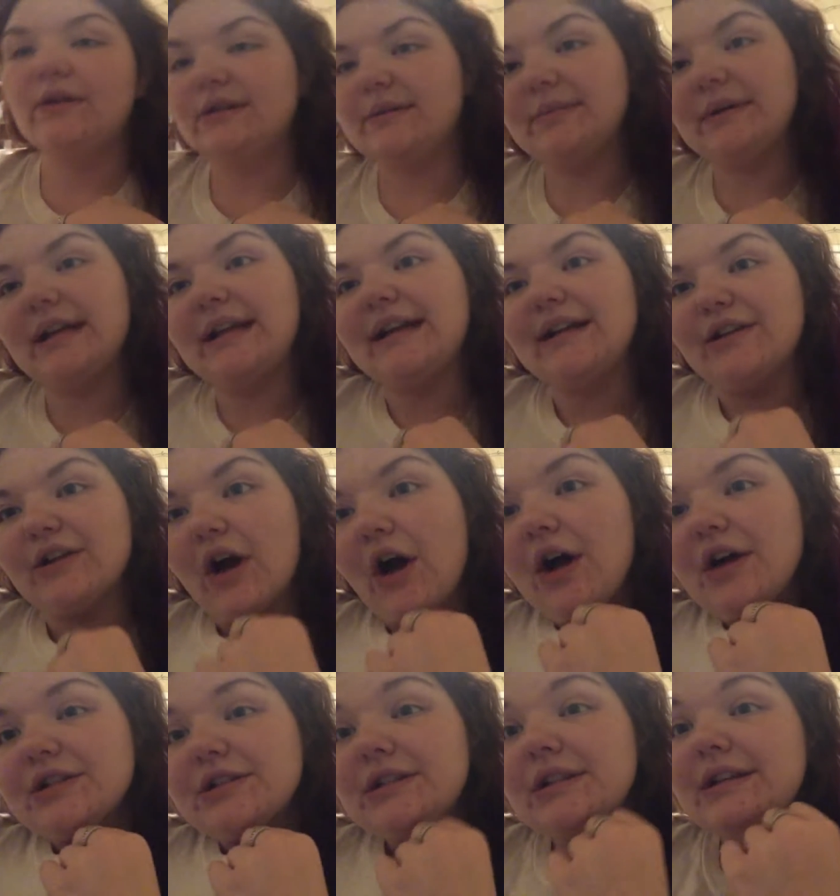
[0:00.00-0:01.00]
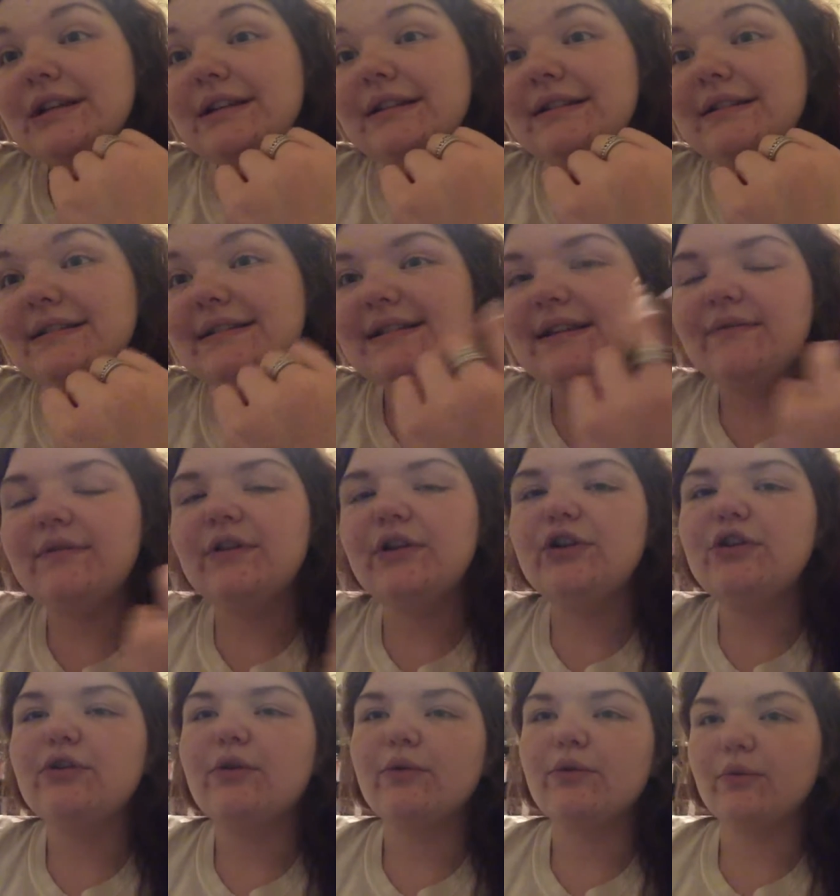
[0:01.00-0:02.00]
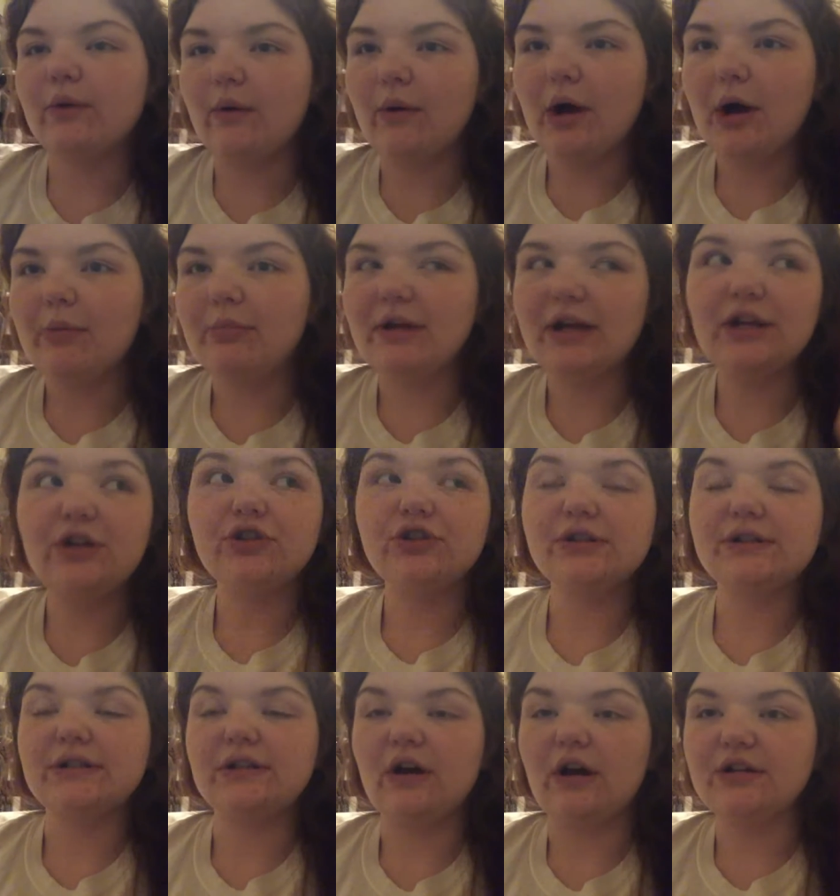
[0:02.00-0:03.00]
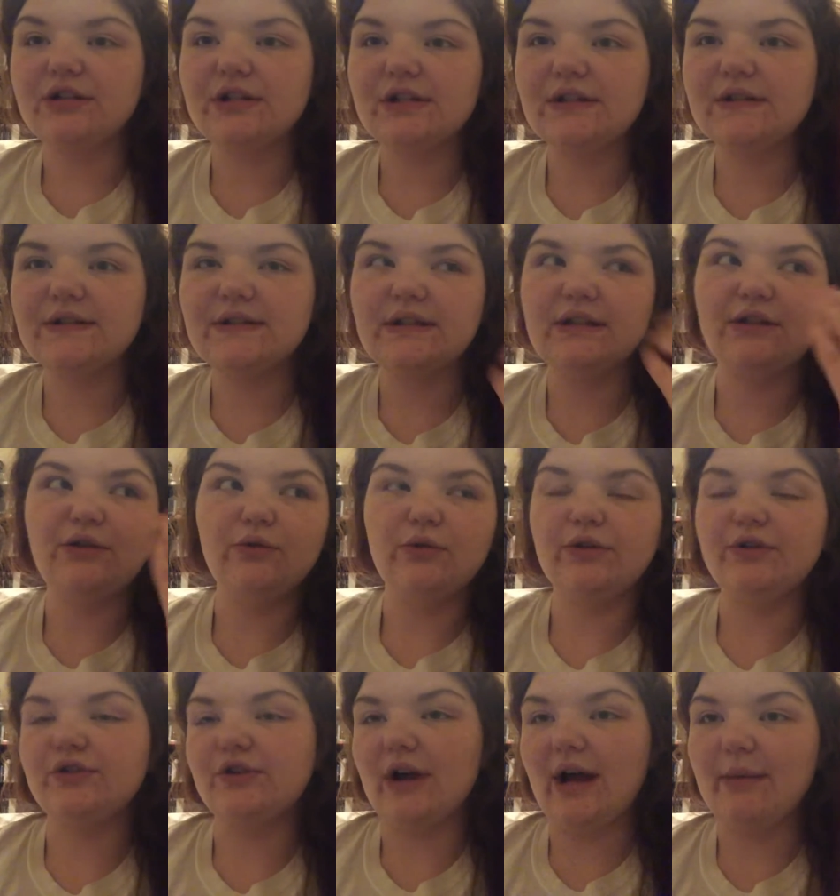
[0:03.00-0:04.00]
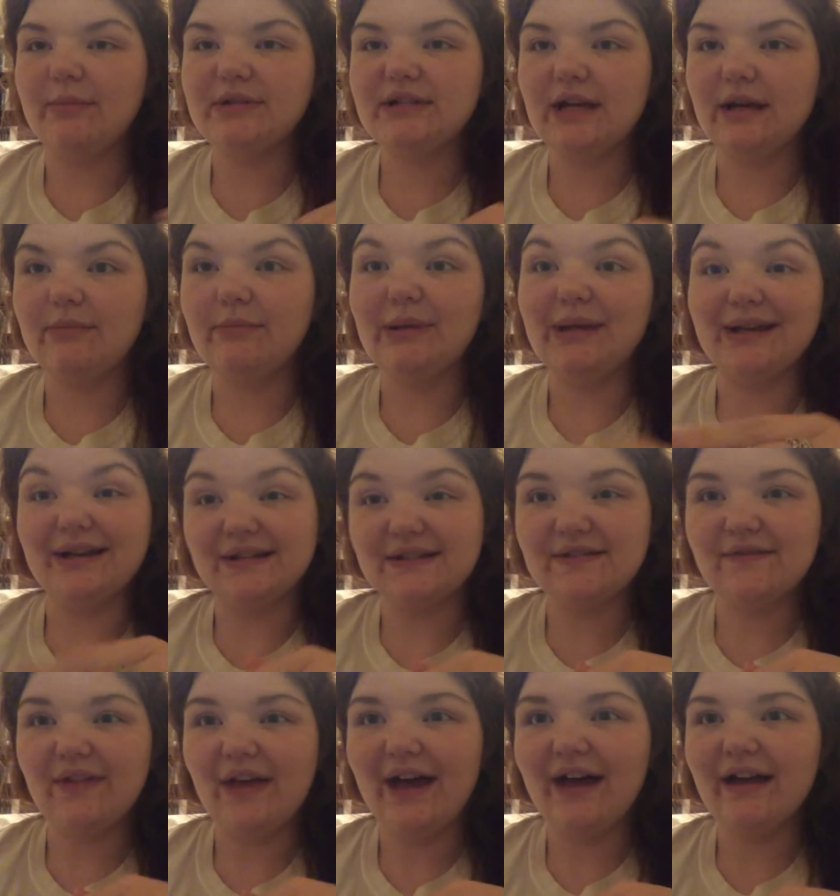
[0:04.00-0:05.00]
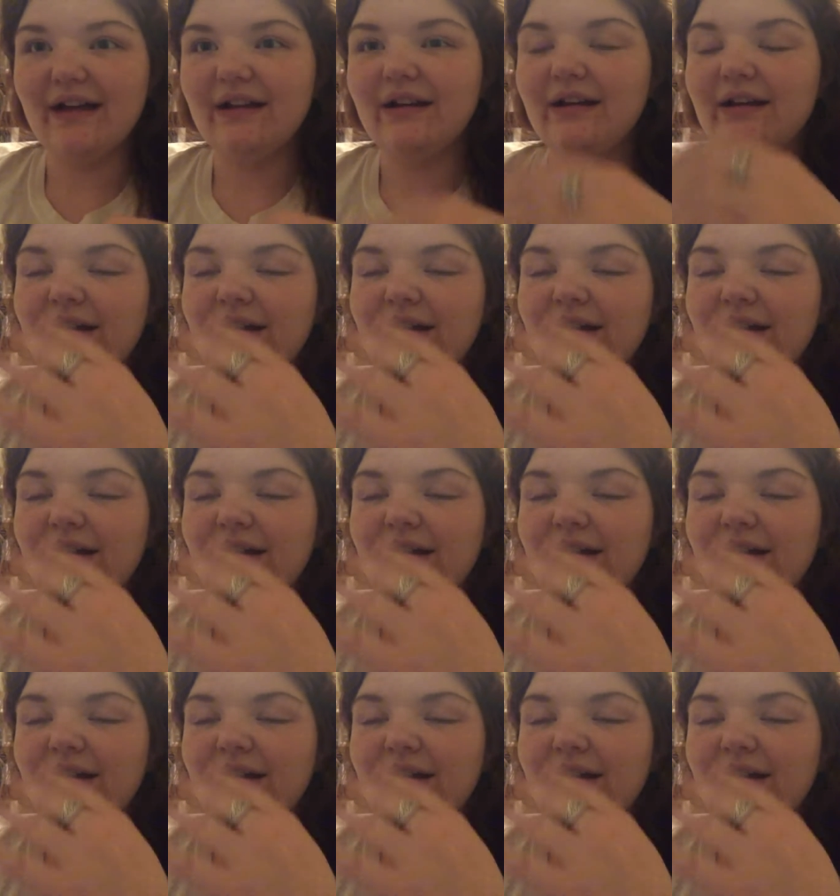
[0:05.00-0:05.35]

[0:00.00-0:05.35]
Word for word: end up getting nauseous, even though you don't throw up, like you're just nauseous and you lose your appetite because of that.